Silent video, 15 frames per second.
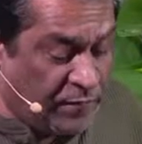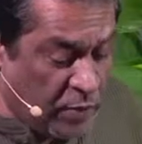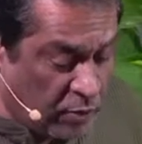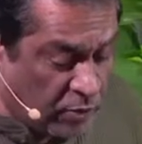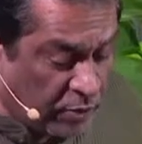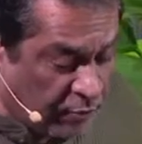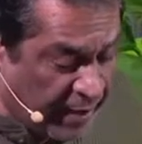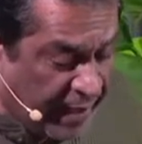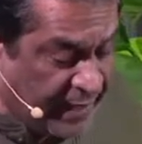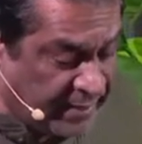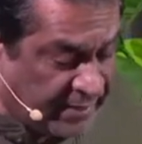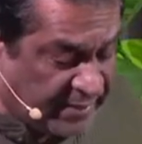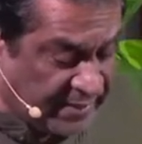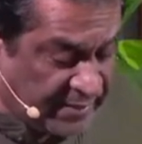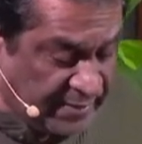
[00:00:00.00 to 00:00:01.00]
your
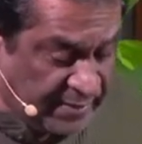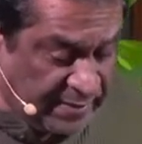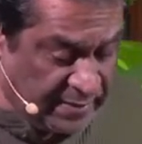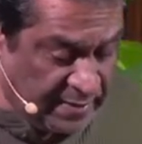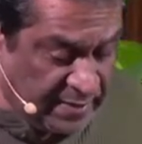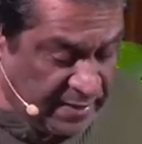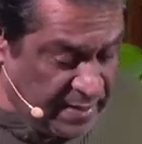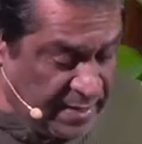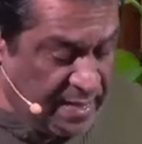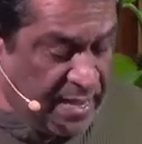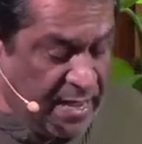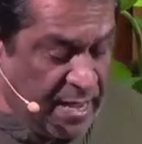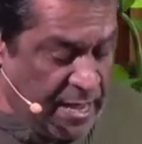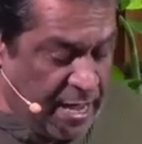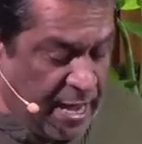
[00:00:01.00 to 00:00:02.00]
grace
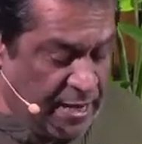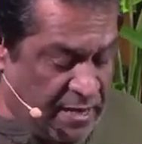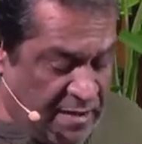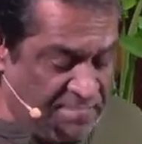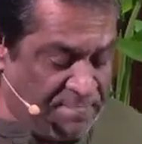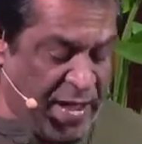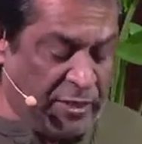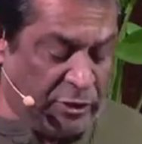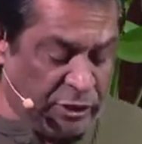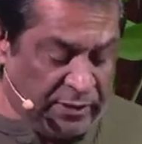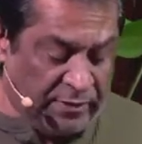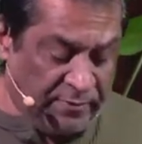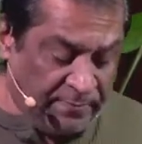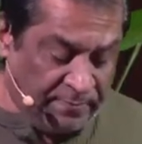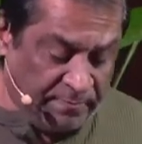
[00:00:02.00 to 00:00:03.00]
and compassion.
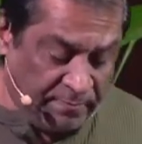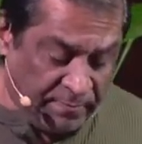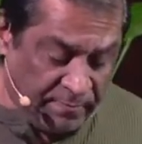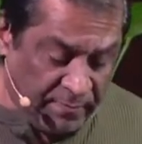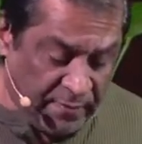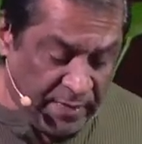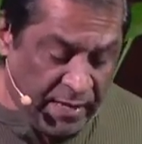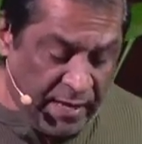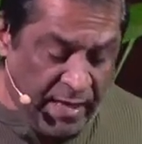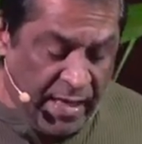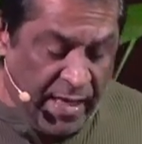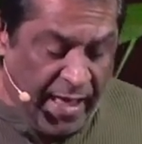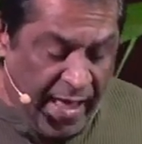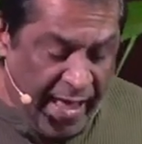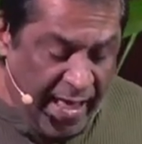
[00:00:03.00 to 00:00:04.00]

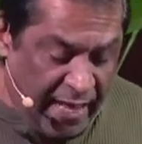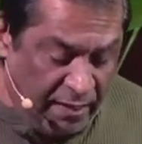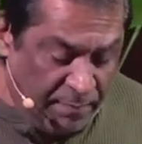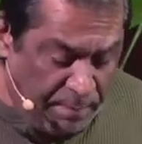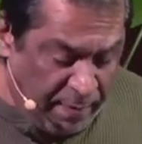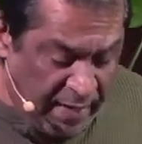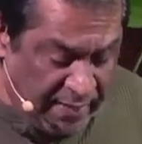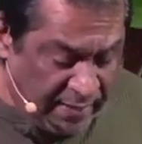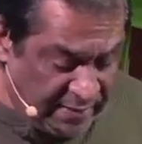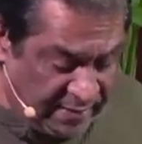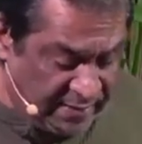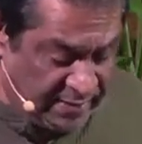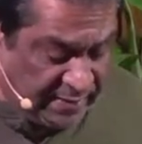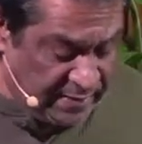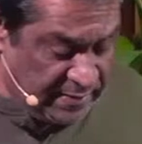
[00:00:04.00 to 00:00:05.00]
Help
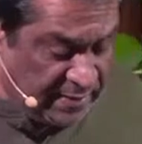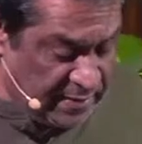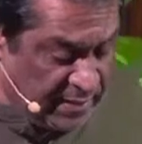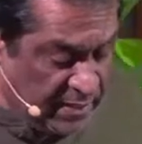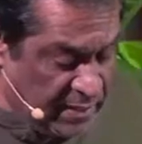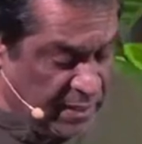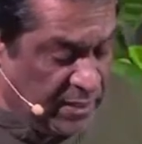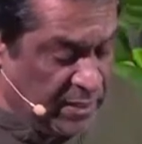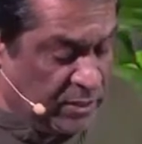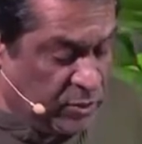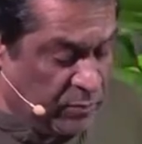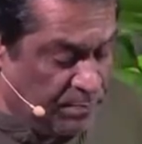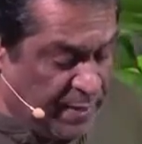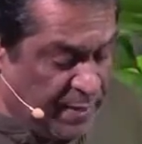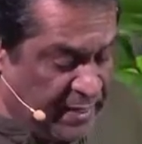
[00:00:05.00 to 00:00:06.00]
us to
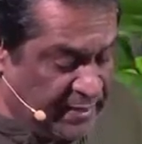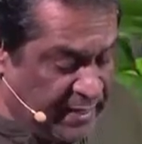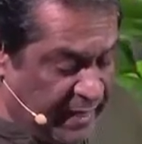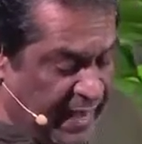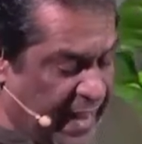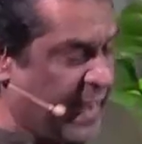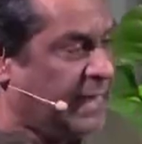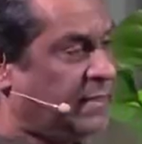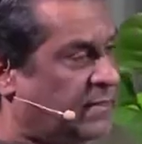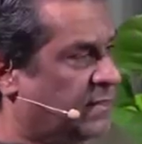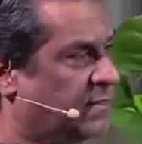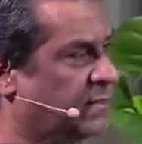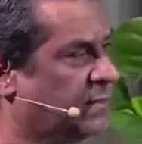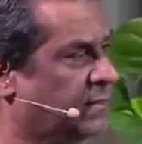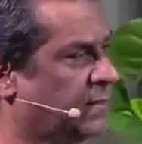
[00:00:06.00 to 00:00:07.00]
be the light
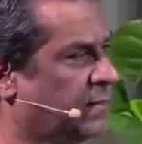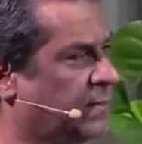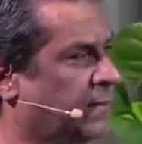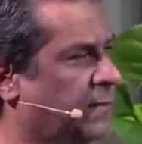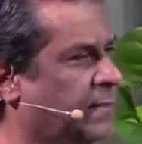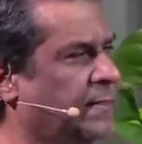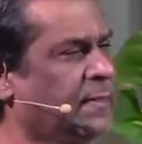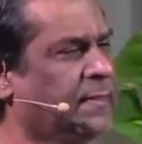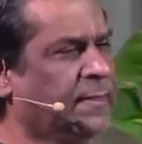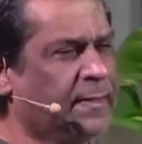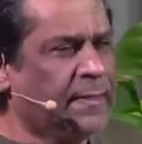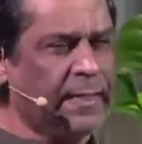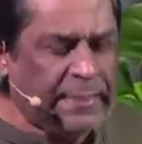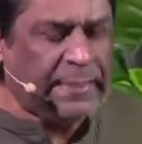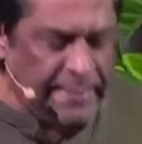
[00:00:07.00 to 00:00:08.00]

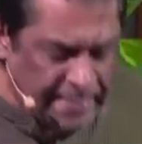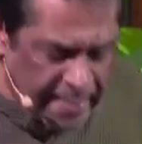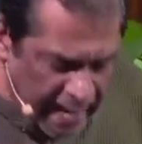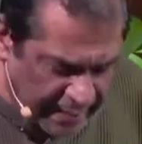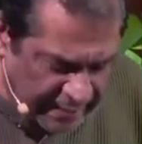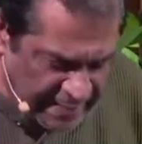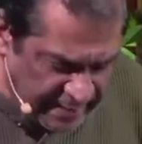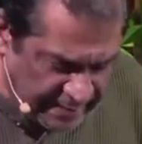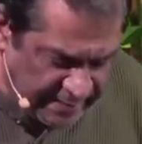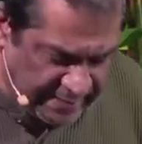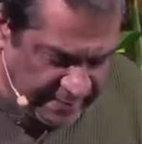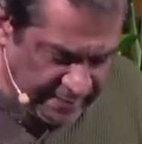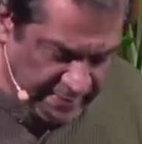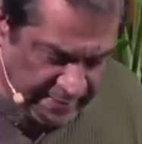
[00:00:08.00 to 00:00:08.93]
in darkness,